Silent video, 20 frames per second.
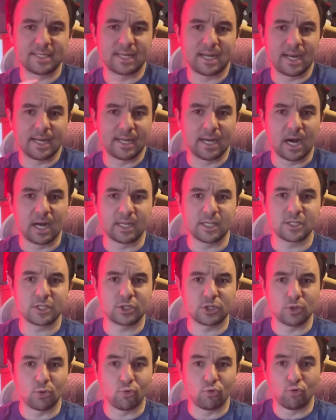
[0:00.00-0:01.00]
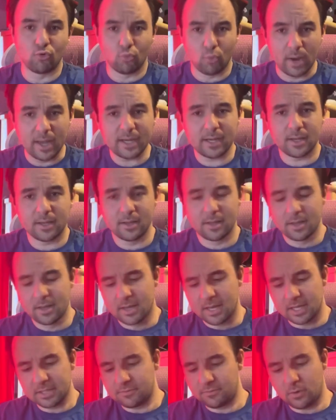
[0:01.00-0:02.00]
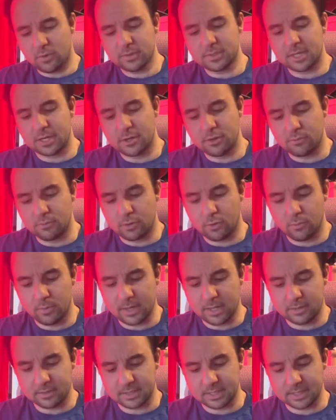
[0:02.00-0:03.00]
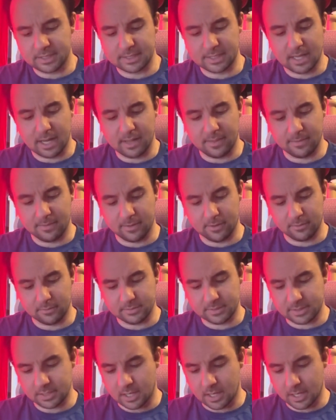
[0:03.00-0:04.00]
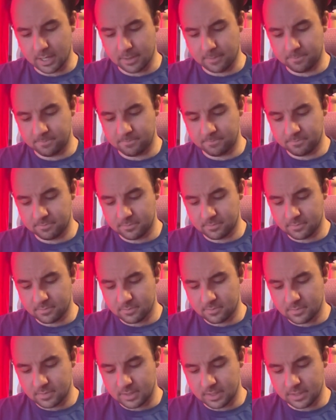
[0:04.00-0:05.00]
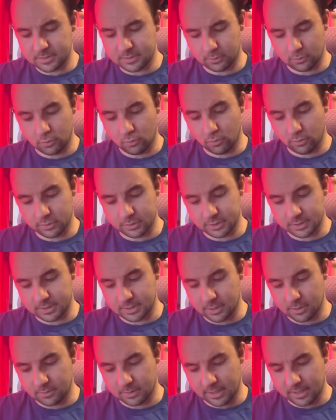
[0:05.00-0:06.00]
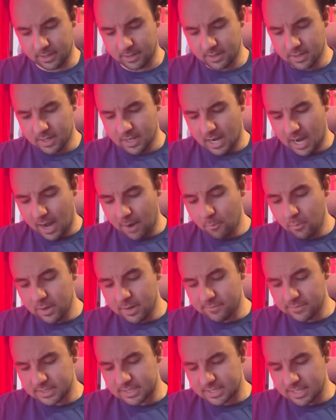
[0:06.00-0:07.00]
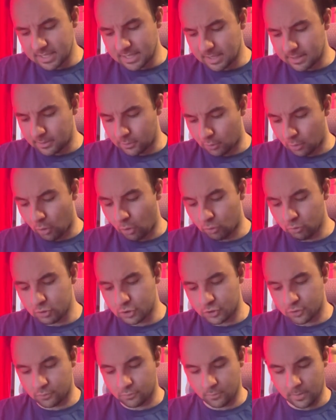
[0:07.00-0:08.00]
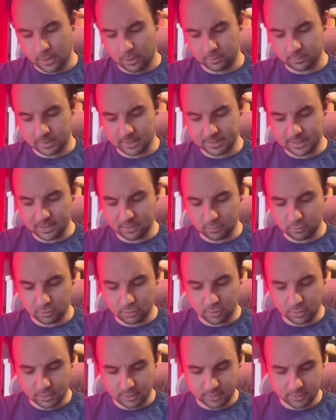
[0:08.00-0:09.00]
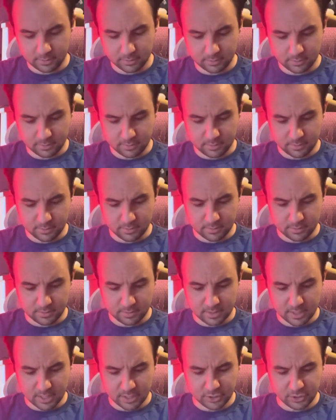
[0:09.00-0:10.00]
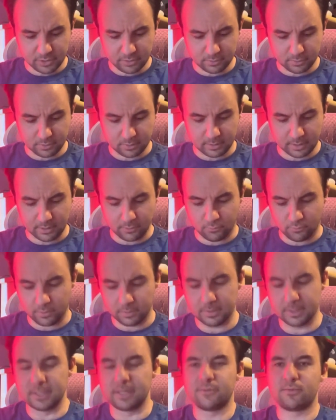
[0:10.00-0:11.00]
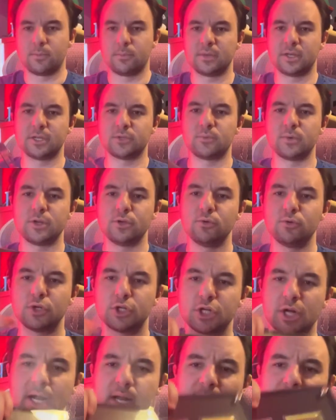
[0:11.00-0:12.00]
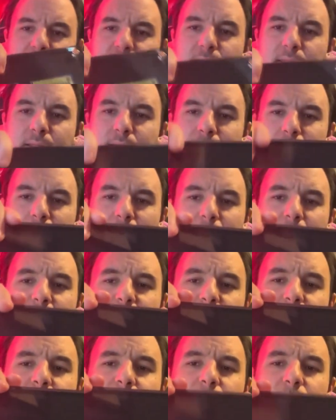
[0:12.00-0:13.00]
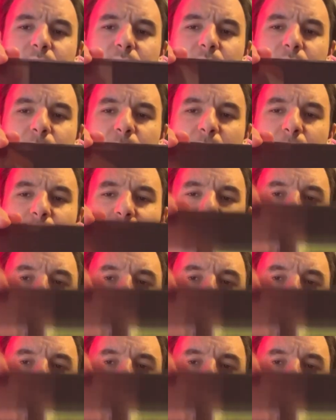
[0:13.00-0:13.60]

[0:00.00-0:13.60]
that i got it so quick as far as i know no one else has gotten theirs um, these are gorgeous though like i wouldn't even say that they're ultra rare like they look they actually look like really different because when you shine it in the light it might be